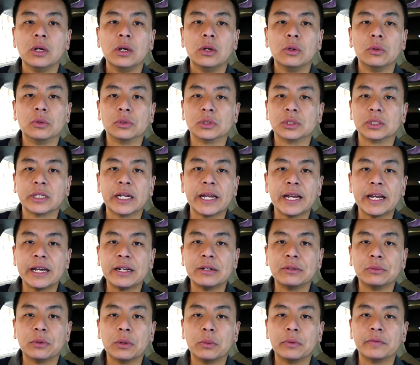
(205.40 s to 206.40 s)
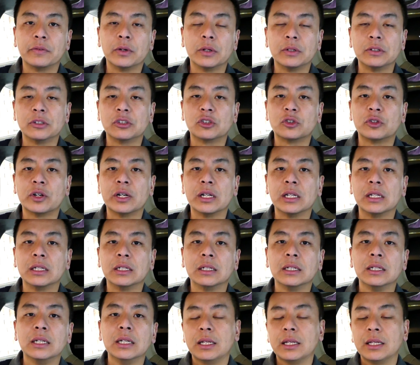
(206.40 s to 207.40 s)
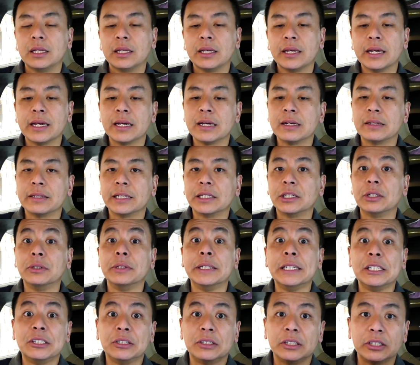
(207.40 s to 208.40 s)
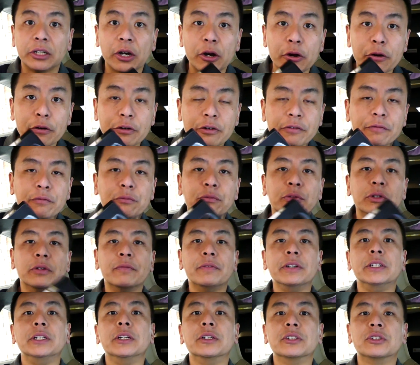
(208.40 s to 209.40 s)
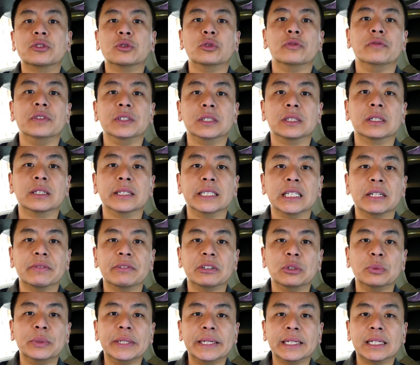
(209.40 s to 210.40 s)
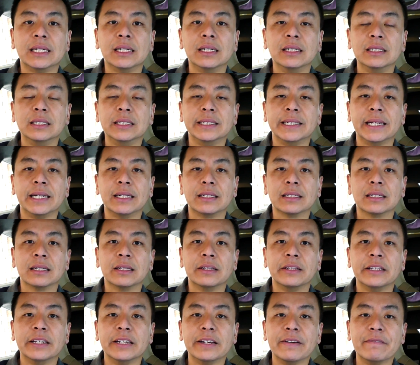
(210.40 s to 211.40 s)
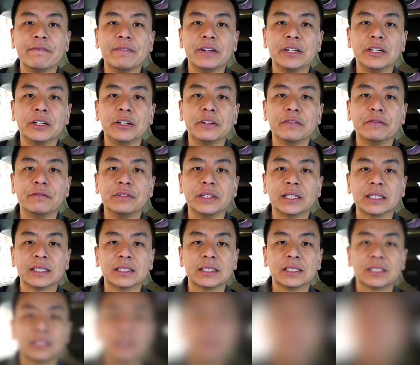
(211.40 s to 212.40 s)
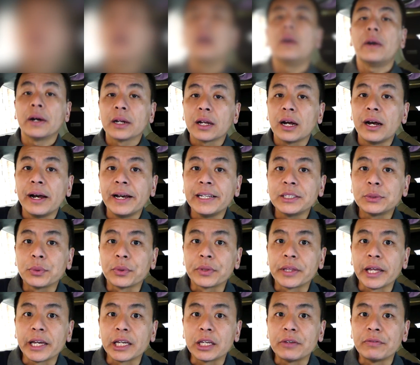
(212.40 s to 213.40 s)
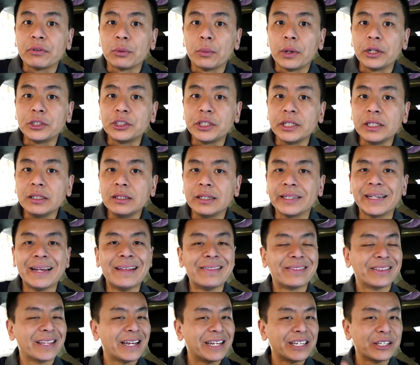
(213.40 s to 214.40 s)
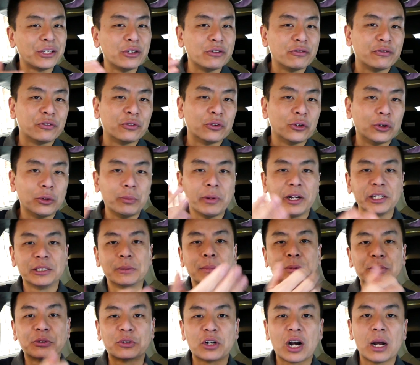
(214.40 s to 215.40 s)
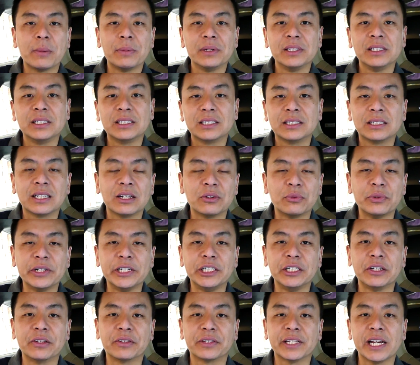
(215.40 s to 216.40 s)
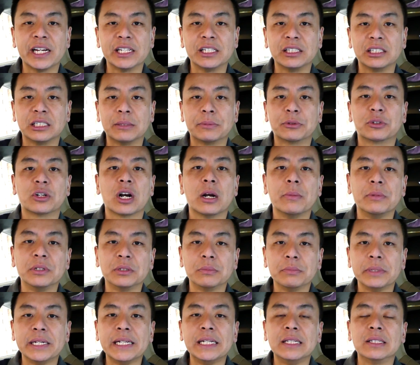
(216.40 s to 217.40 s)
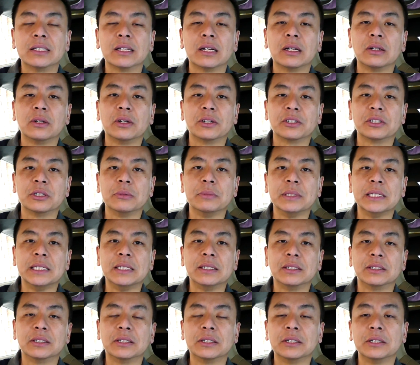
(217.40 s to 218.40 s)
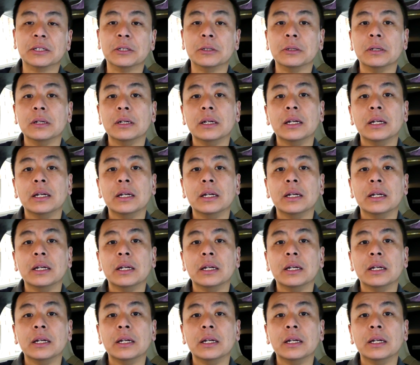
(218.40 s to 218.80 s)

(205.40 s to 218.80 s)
or Stan, what we've got in Australia. And they don't need to go to a video store physically every week to get their video fix. Alright guys, well thank you for watching. Again, thank you for all my subscribers. Reaching a thousand subscribers means a lot to me, so